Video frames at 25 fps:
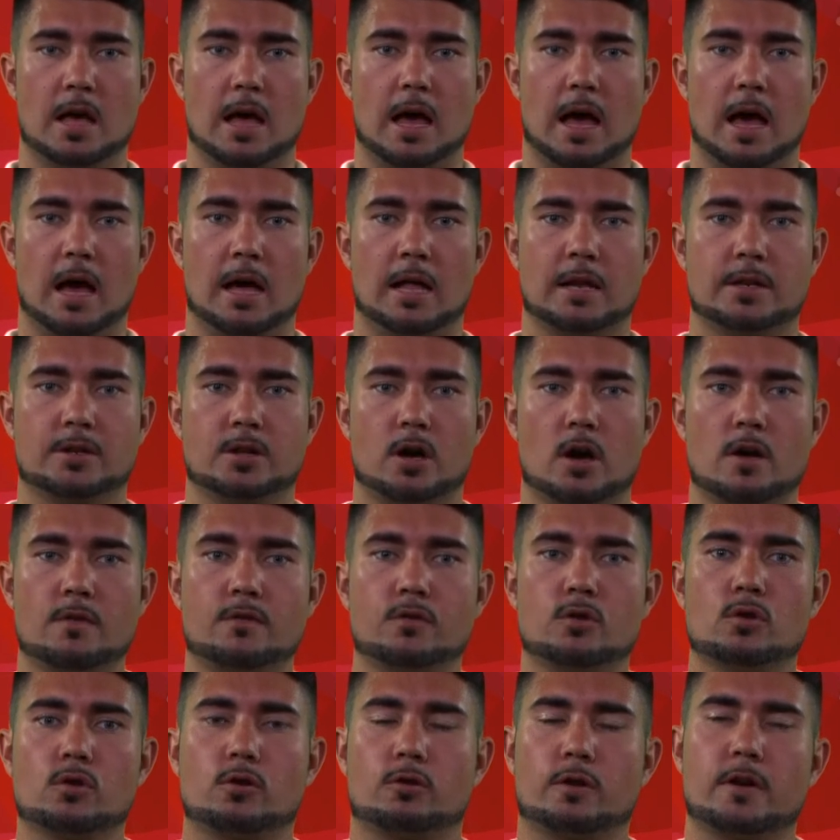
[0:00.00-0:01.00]
And
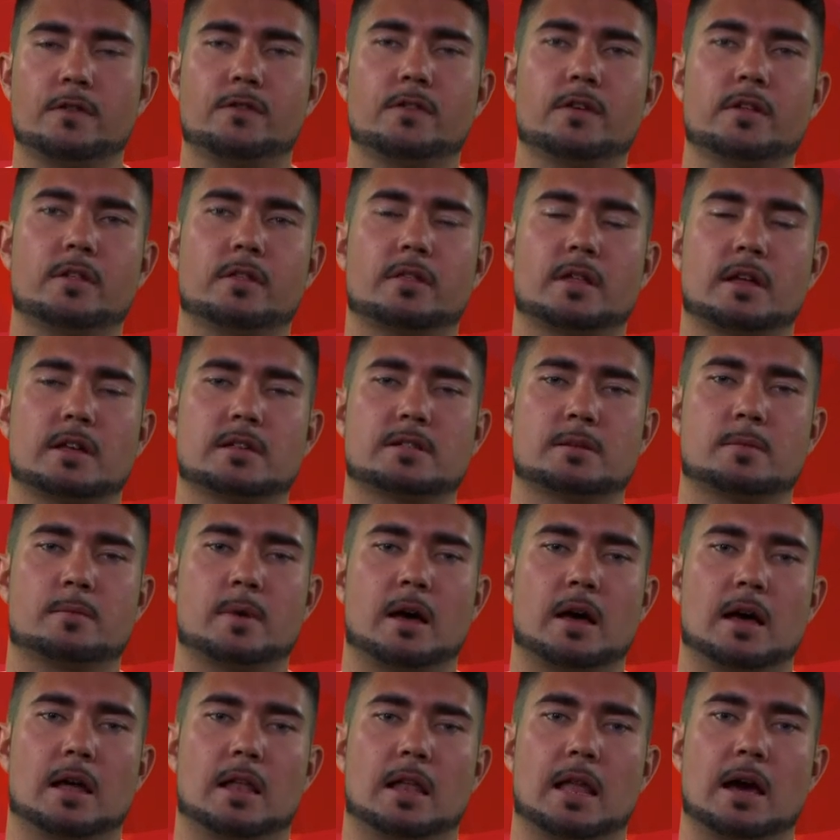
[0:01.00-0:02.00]
overall, Griffith has
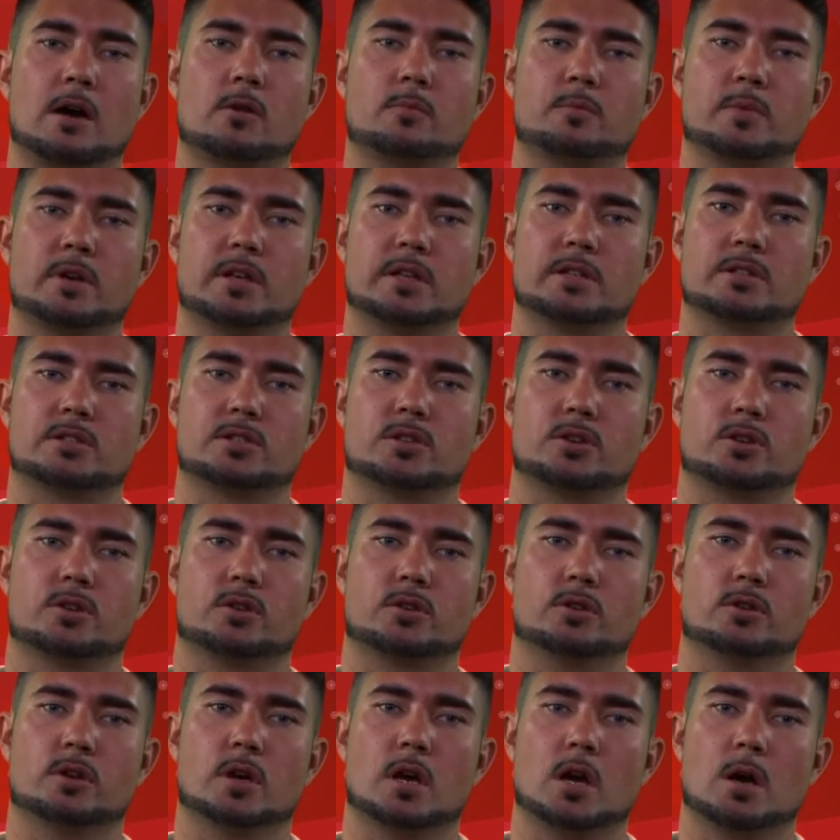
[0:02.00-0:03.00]
allowed me to,